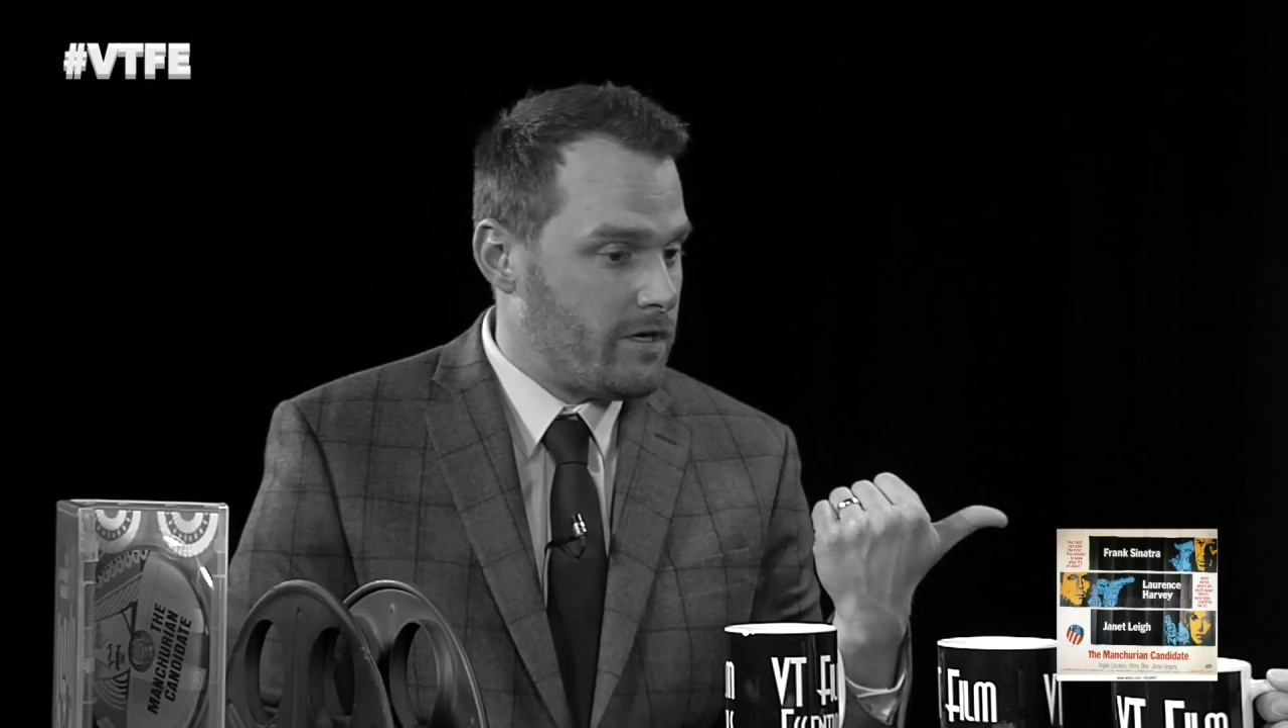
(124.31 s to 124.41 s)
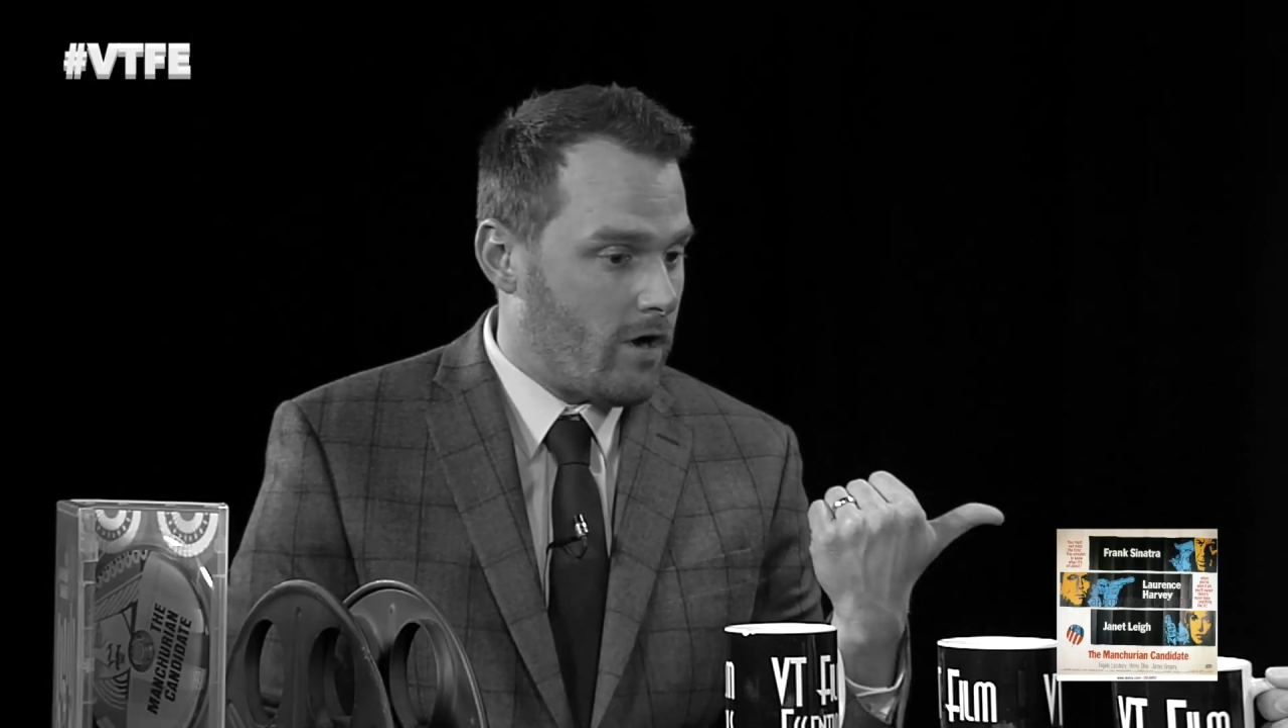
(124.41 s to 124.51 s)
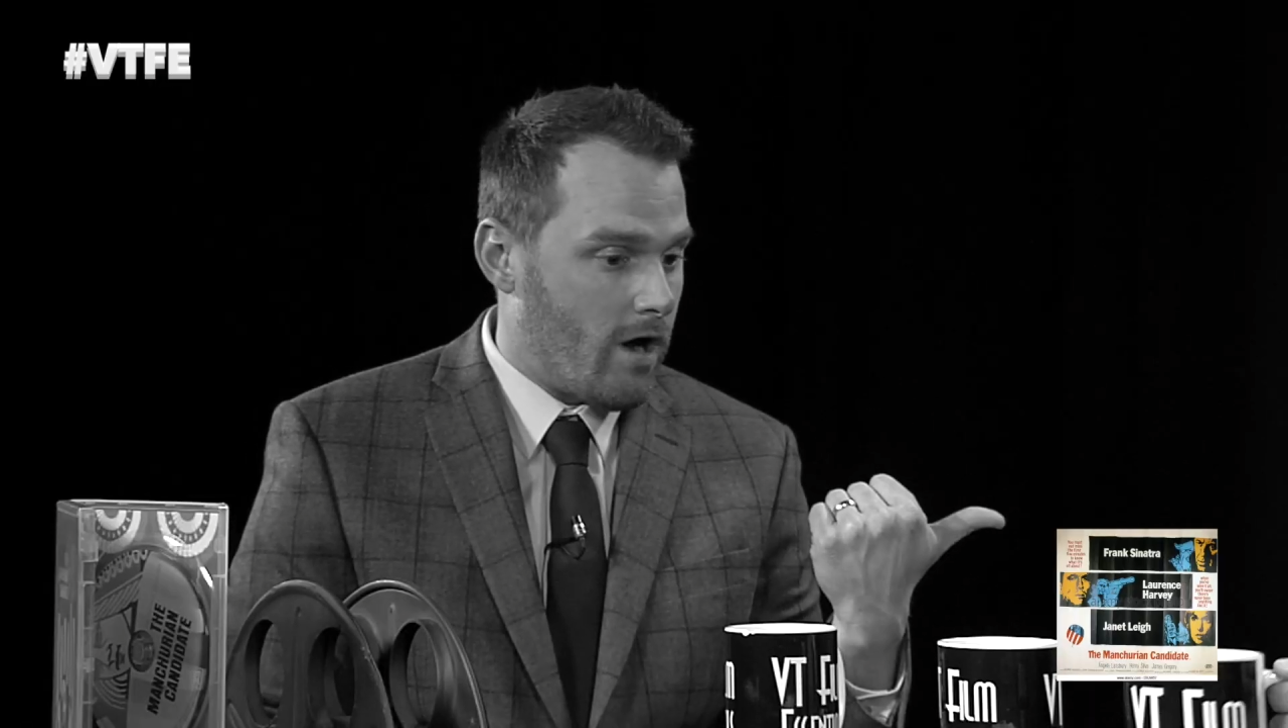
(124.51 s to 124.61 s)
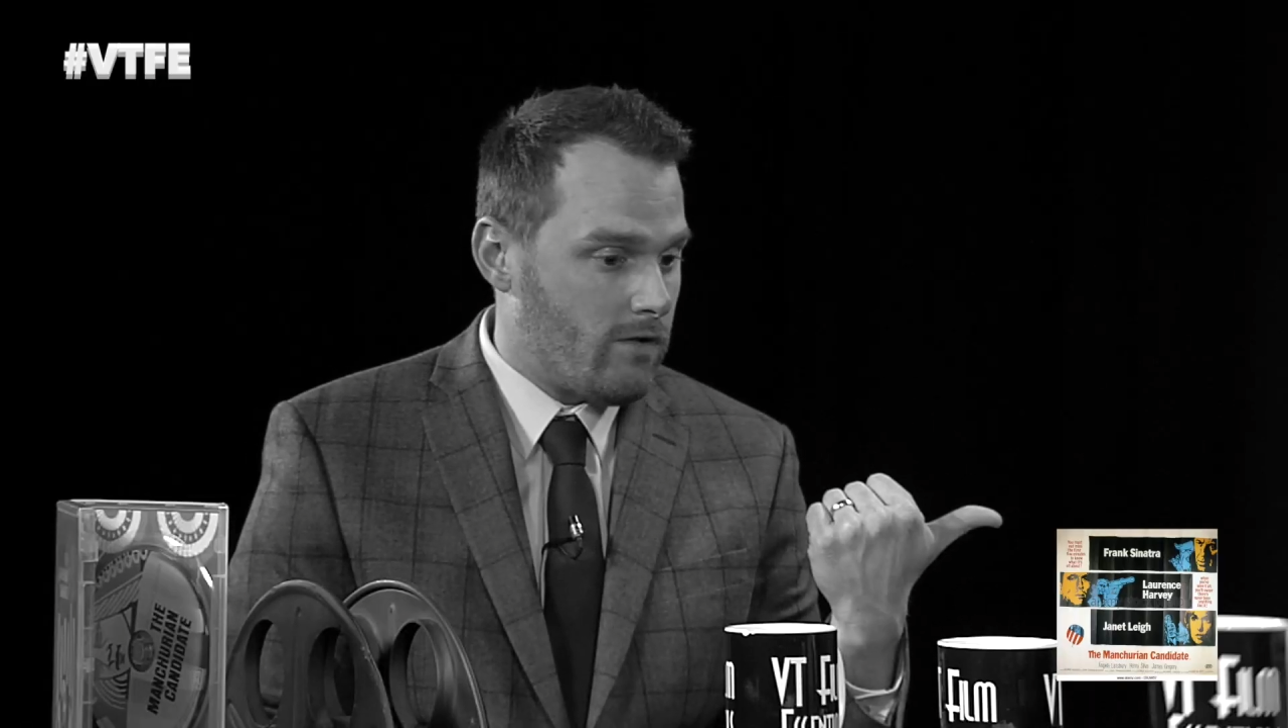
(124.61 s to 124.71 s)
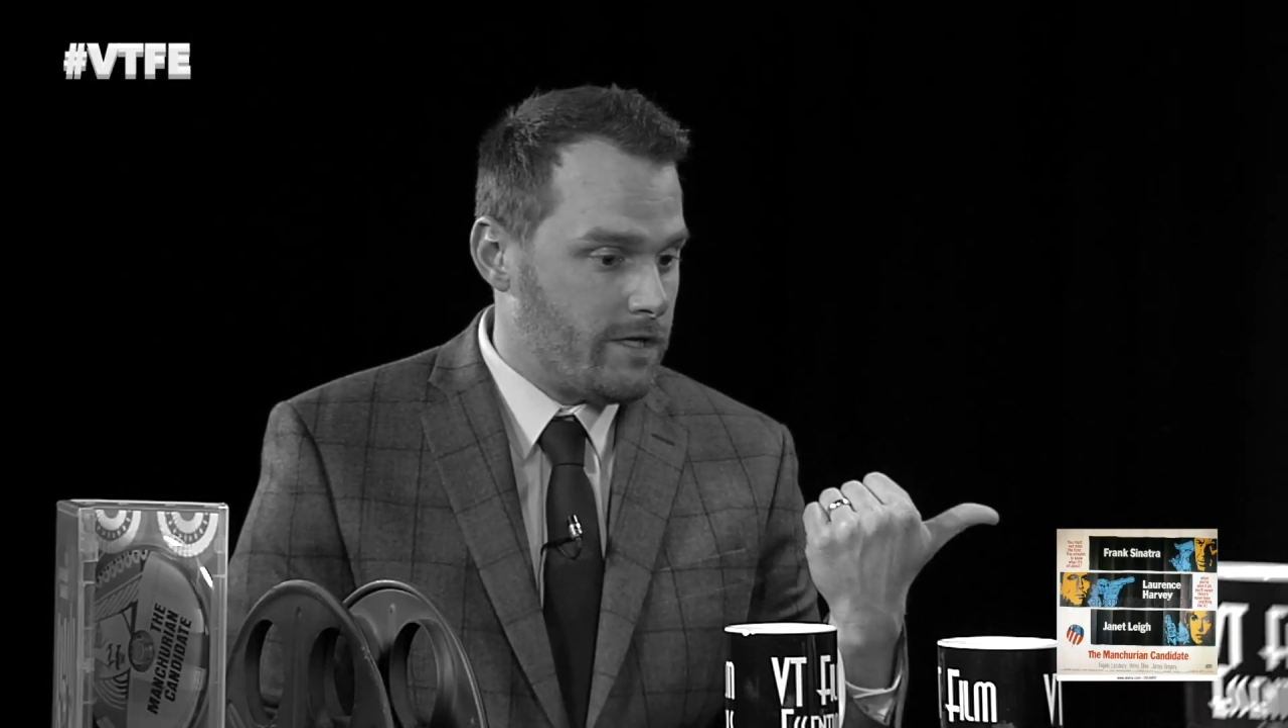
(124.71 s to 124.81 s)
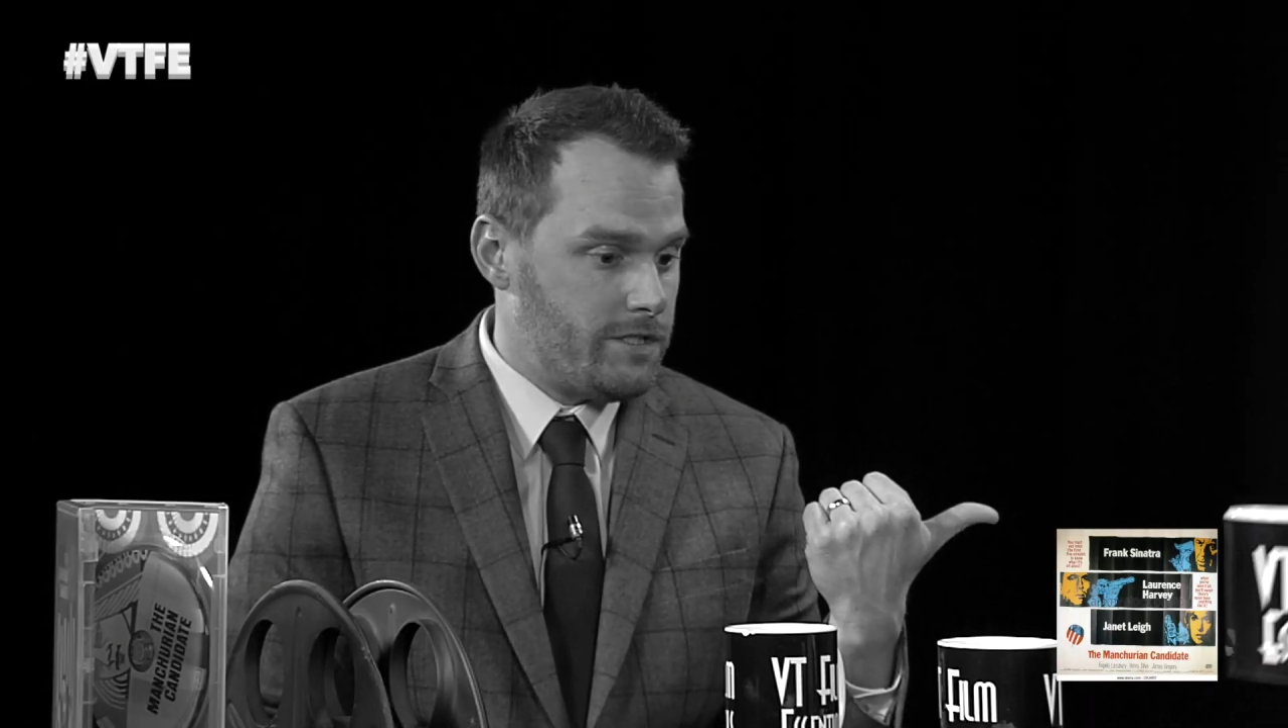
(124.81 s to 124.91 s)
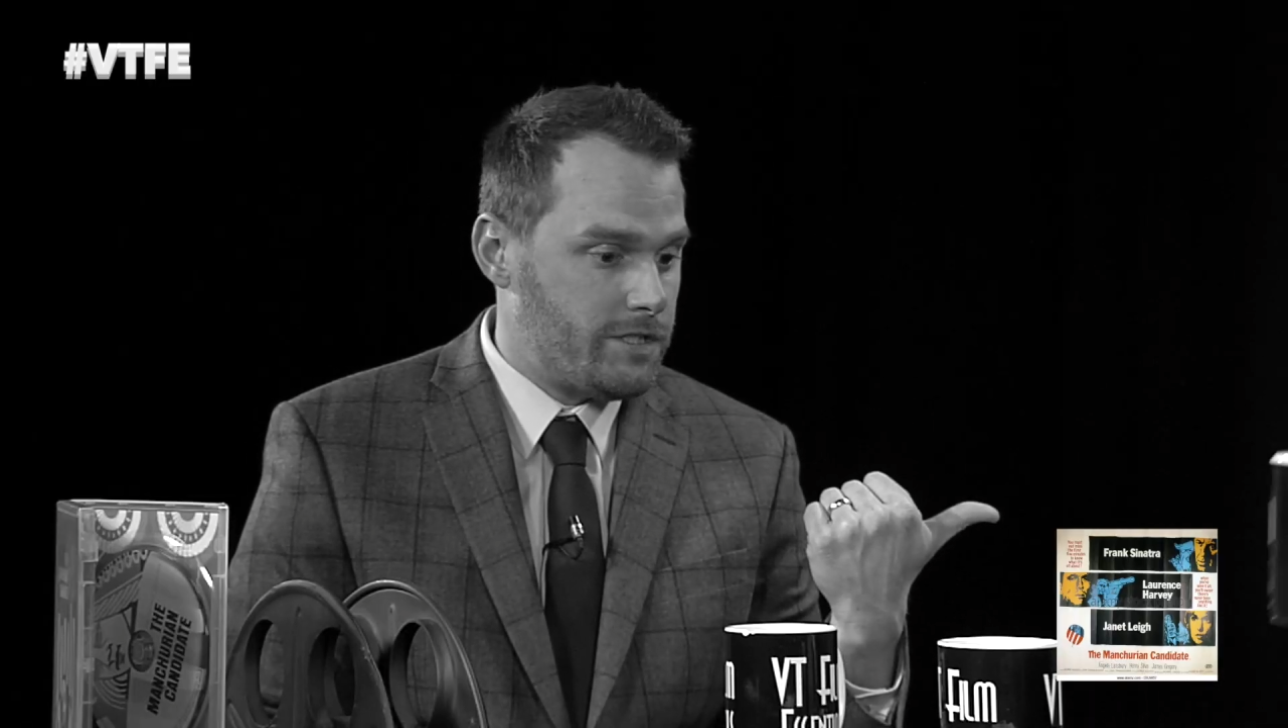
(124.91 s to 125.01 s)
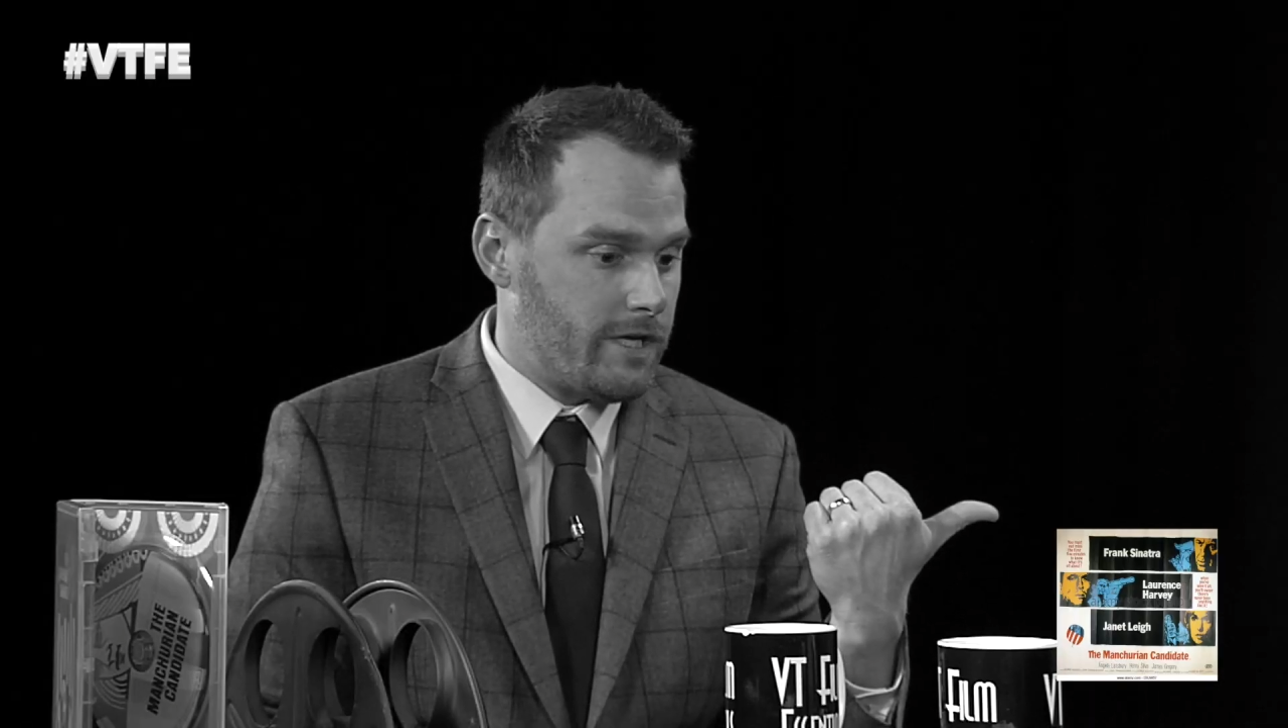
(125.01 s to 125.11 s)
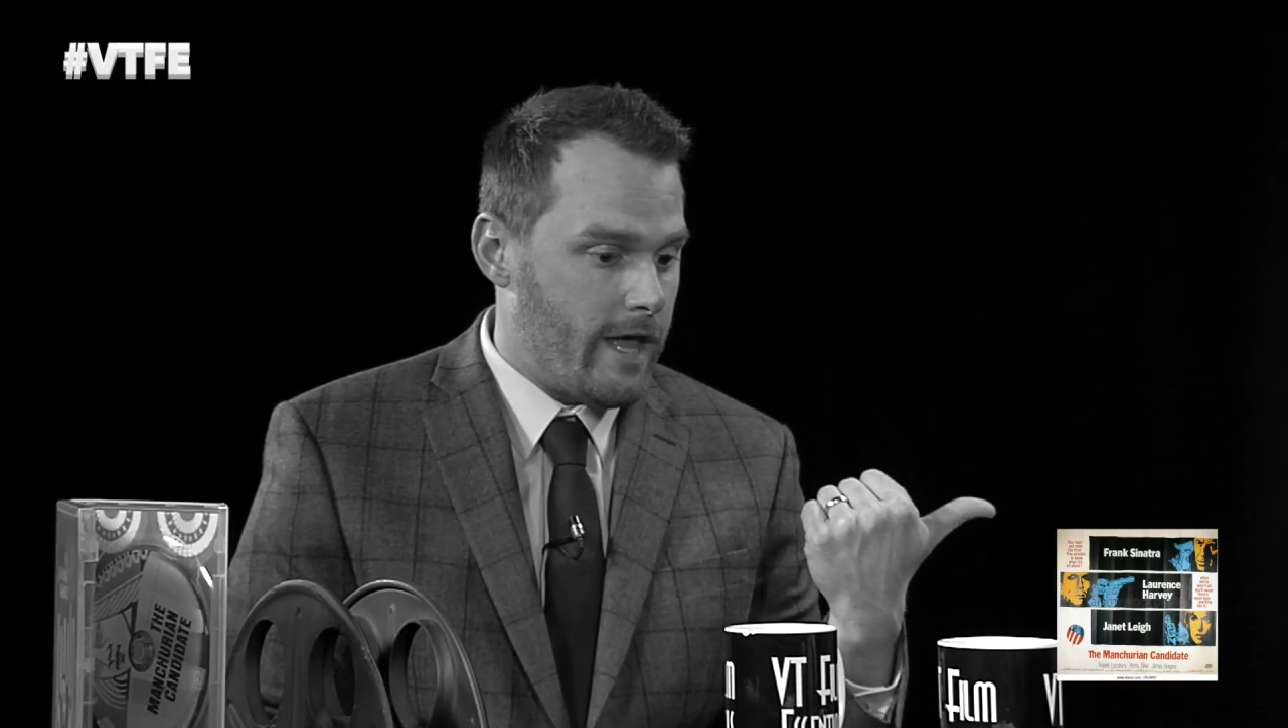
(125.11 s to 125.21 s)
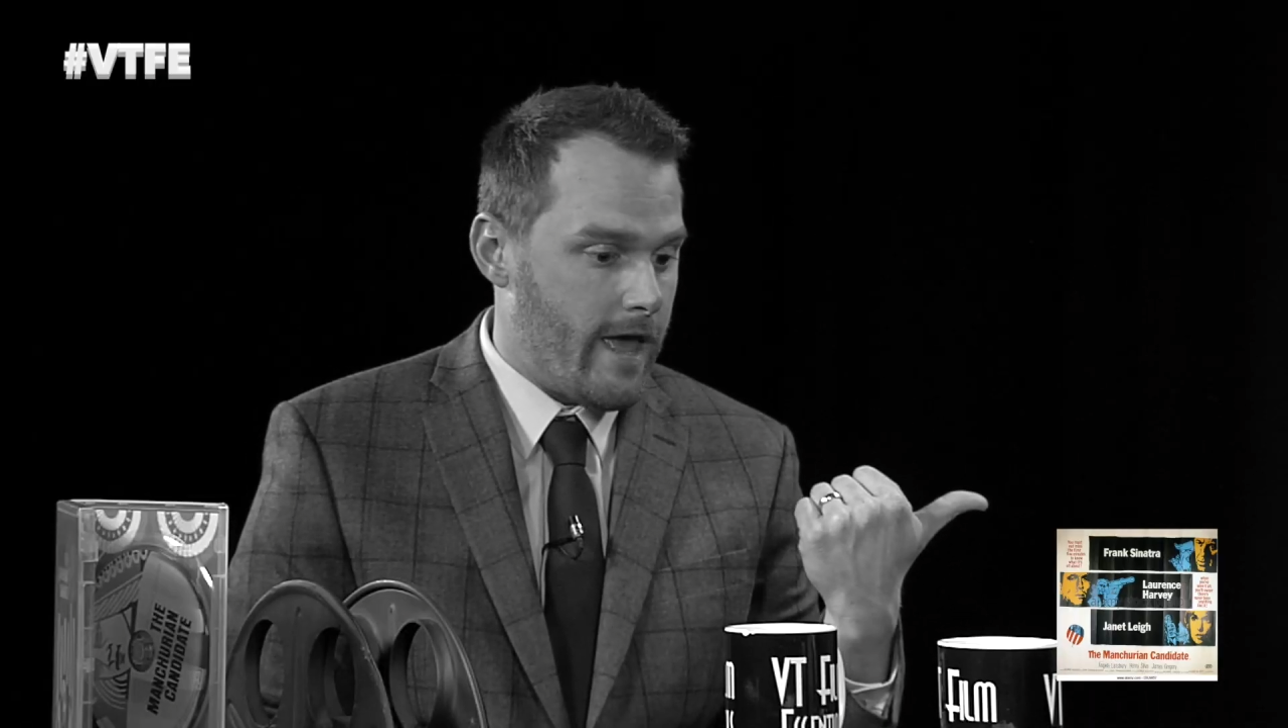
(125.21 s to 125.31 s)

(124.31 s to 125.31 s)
in college,